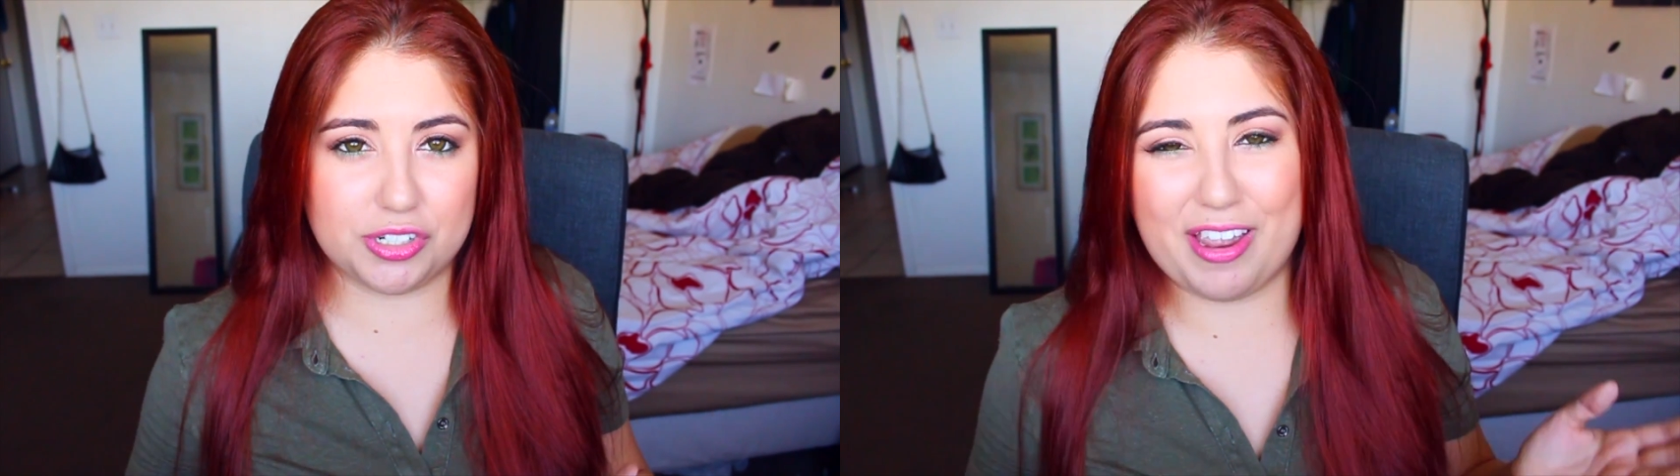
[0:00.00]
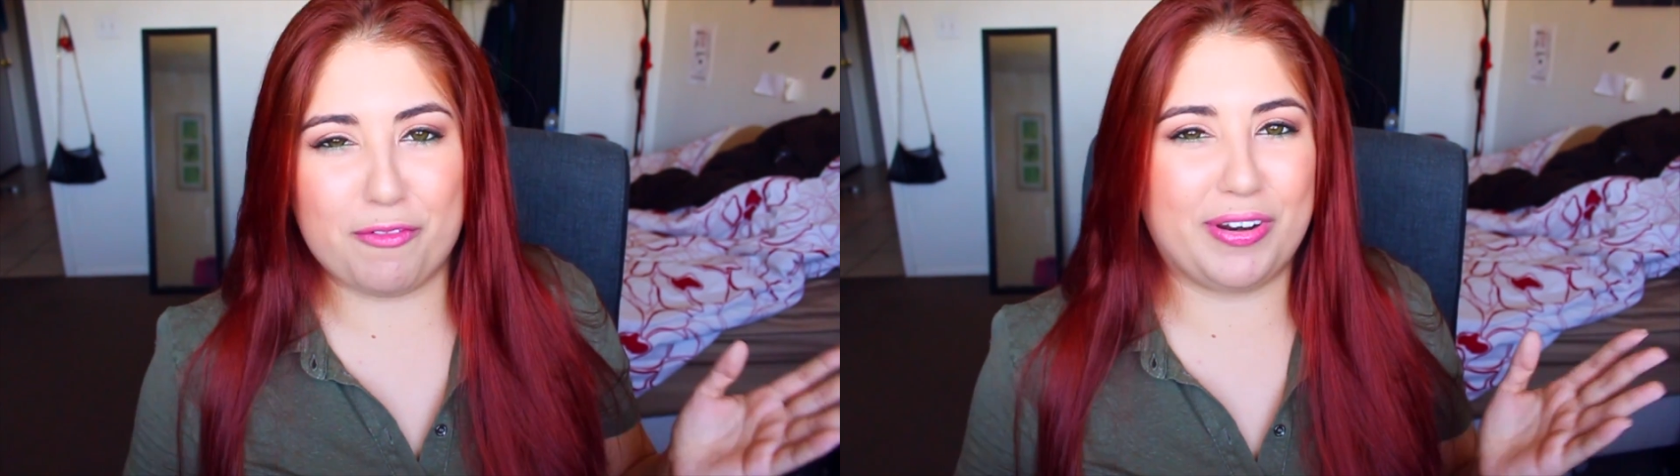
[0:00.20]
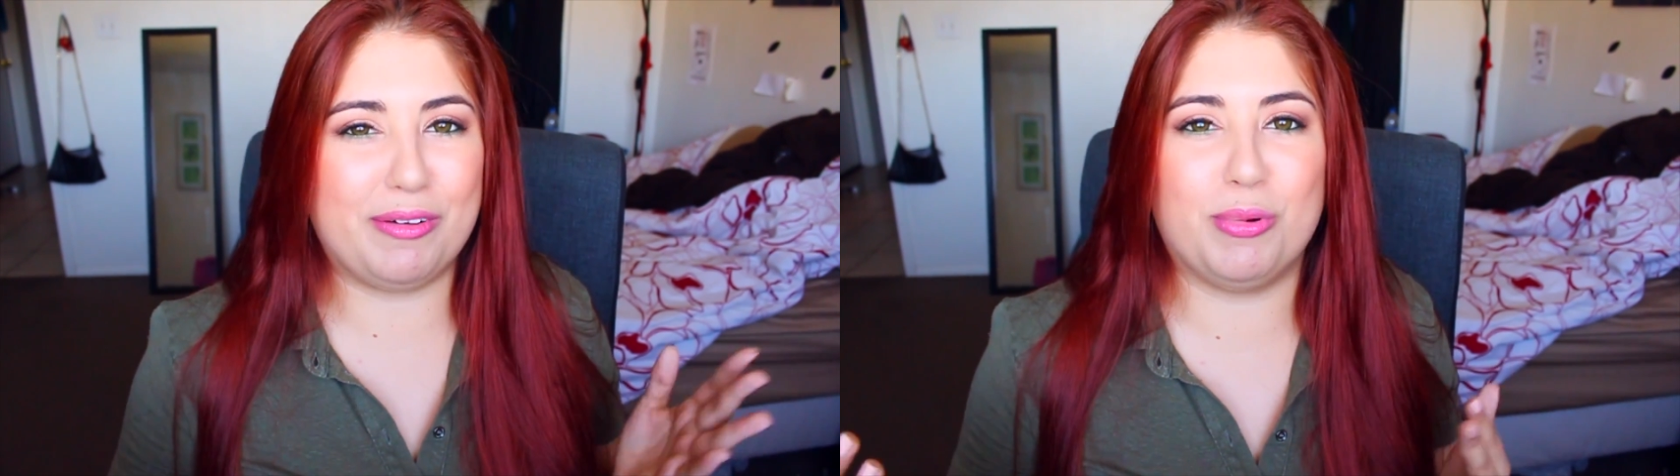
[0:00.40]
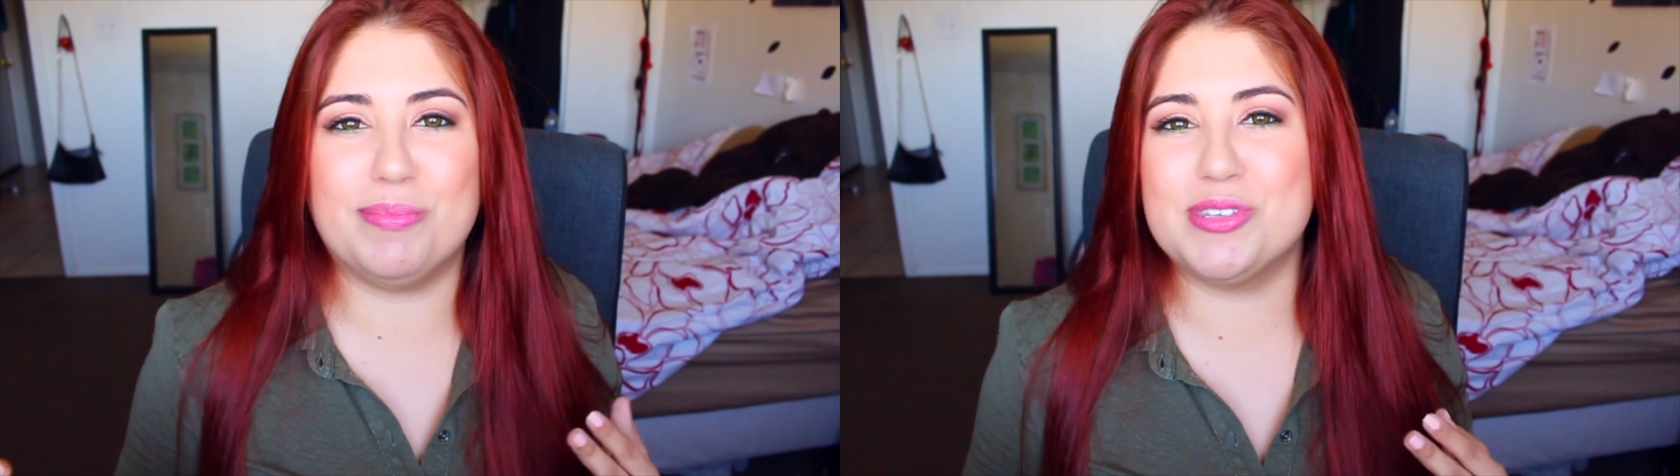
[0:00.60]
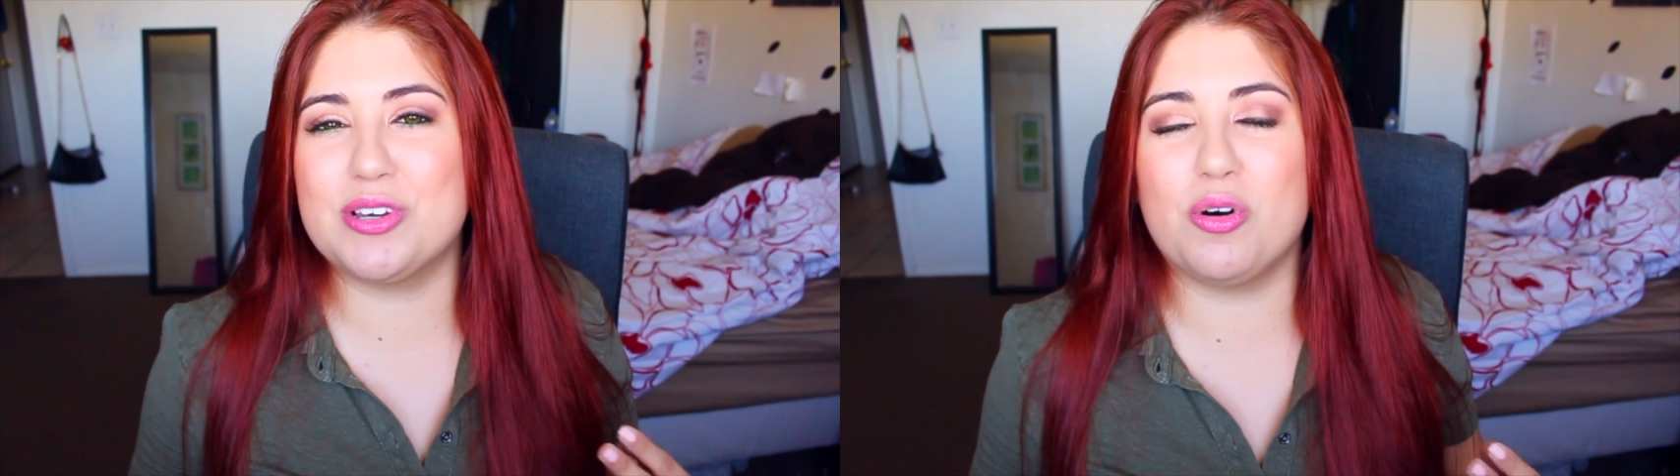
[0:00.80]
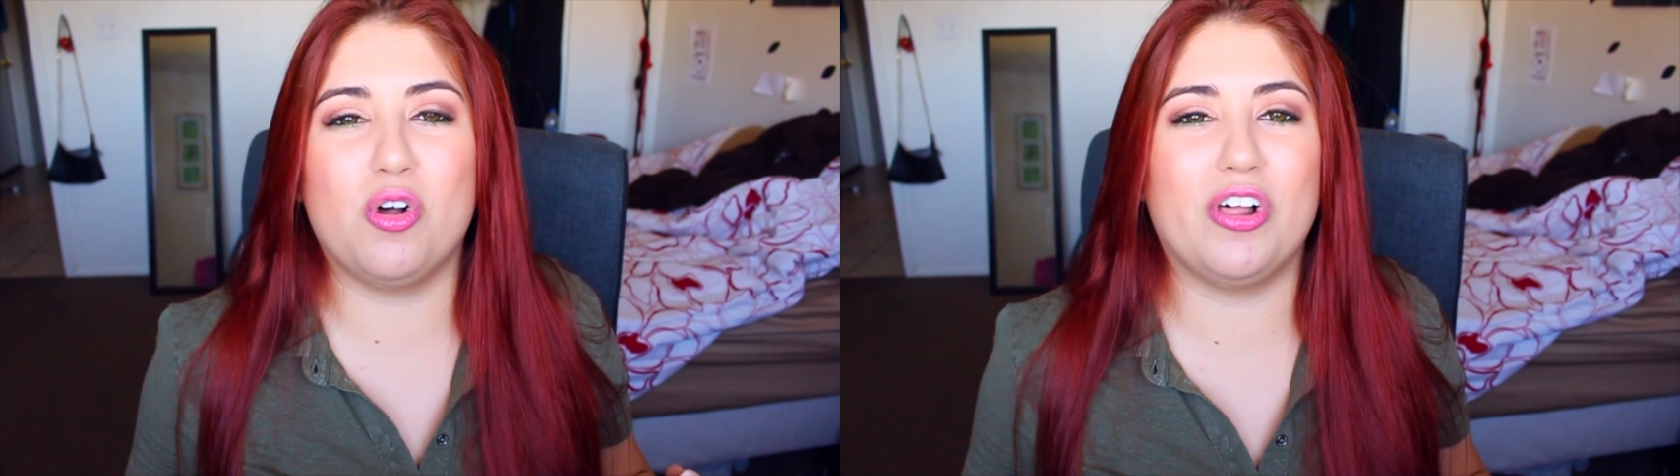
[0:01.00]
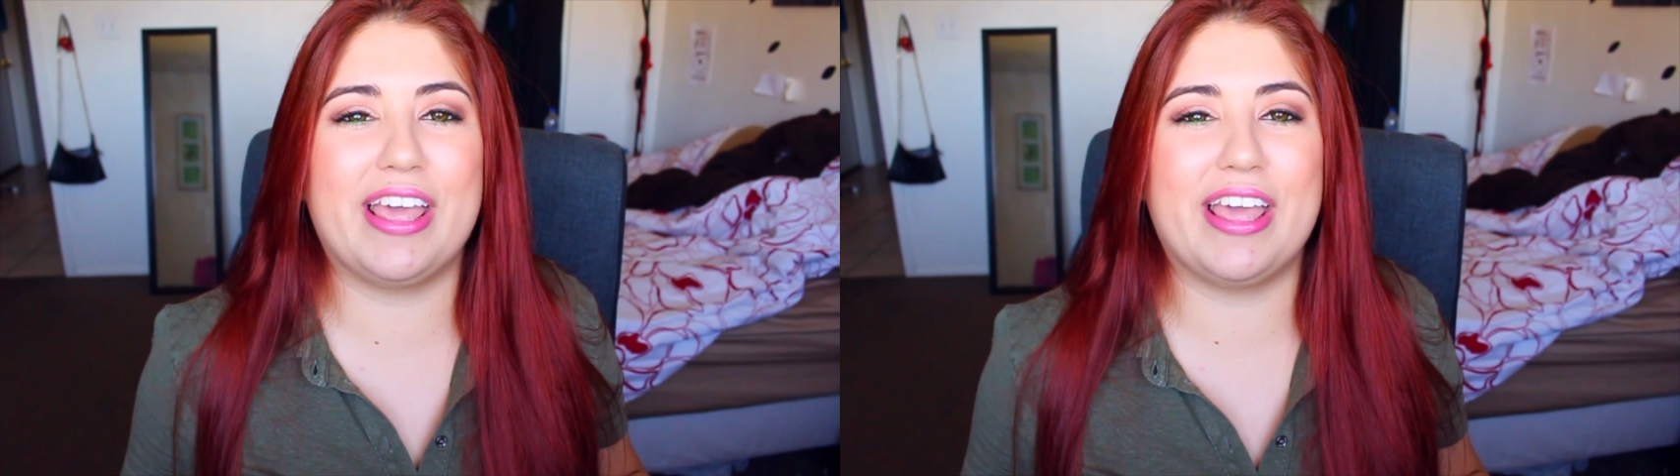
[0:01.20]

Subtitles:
So they're very whimsical,